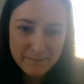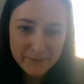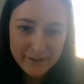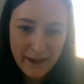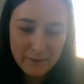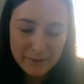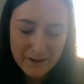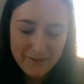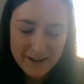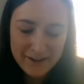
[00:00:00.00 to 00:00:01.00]
So that was a
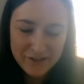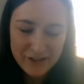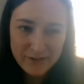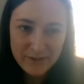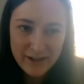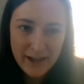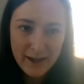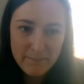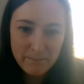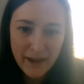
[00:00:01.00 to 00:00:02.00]
bit of an issue.
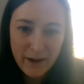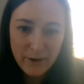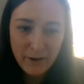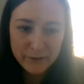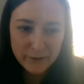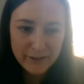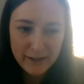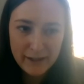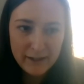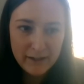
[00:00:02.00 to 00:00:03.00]
I would also
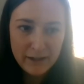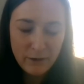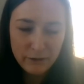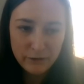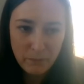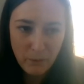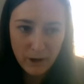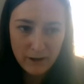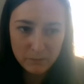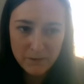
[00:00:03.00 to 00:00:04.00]
say, you know, the
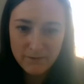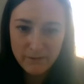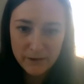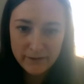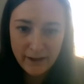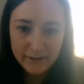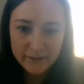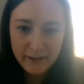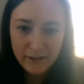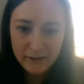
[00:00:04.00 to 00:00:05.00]
support has been
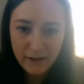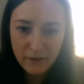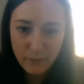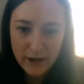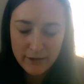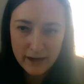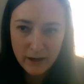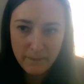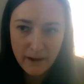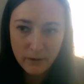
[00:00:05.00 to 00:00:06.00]
fantastic. When I
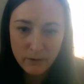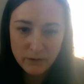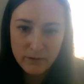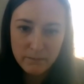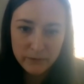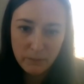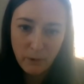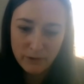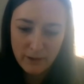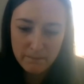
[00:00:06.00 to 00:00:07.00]
think about the
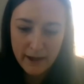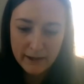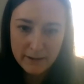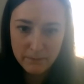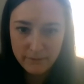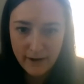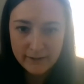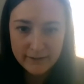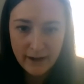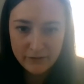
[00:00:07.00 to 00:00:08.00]
support that Becky
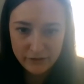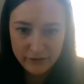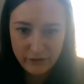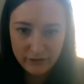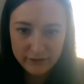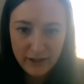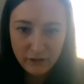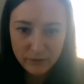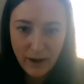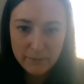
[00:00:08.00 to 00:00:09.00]
provides, not just to the
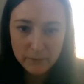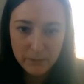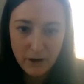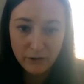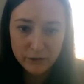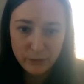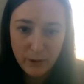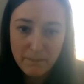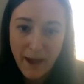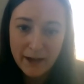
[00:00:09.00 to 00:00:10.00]
sales reps, but also to
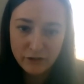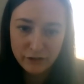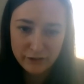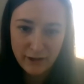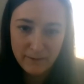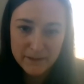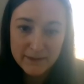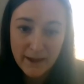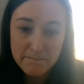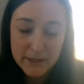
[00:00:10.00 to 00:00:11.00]
our managers, and
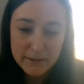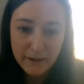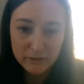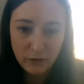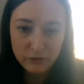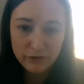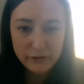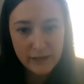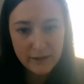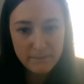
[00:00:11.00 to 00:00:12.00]
helping them be the best
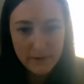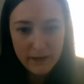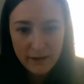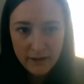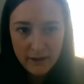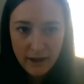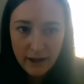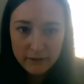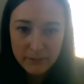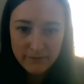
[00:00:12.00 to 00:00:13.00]
coaches they can be,
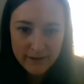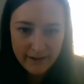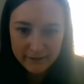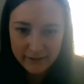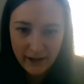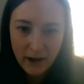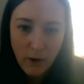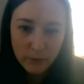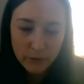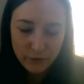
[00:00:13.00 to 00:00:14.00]
has been fantastic. I
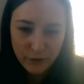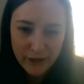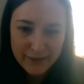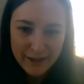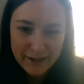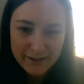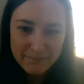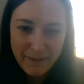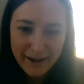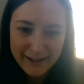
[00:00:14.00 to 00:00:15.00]
almost forget that
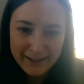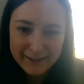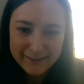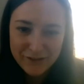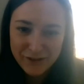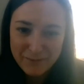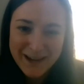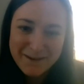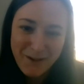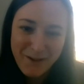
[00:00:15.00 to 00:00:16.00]
Becky is a
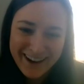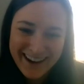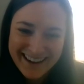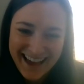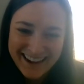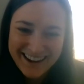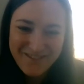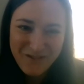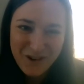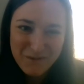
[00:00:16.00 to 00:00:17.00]
Jiminny employee and not an
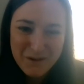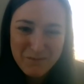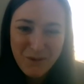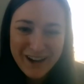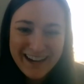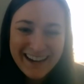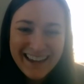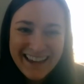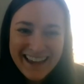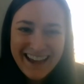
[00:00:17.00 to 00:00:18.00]
Informa employee.
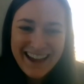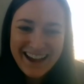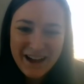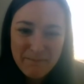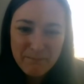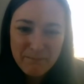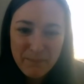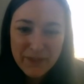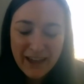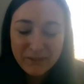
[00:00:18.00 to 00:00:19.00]

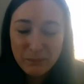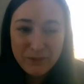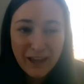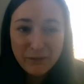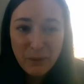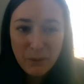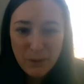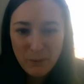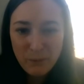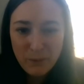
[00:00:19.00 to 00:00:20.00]
But that's what
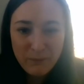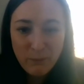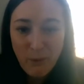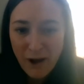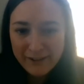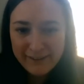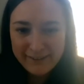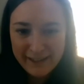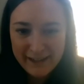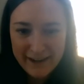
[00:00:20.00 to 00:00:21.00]
we want to
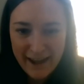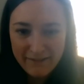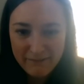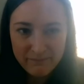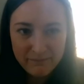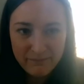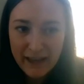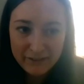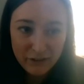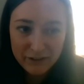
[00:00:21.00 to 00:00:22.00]
see. And
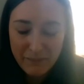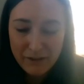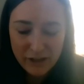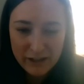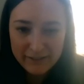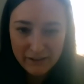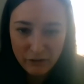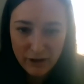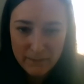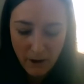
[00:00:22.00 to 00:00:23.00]
as Chris mentioned, it's a
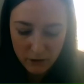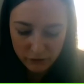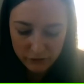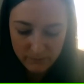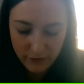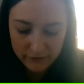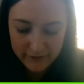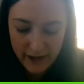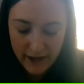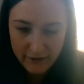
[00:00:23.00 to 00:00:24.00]
great partnership for us
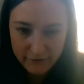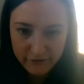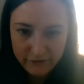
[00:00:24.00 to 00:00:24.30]
to have.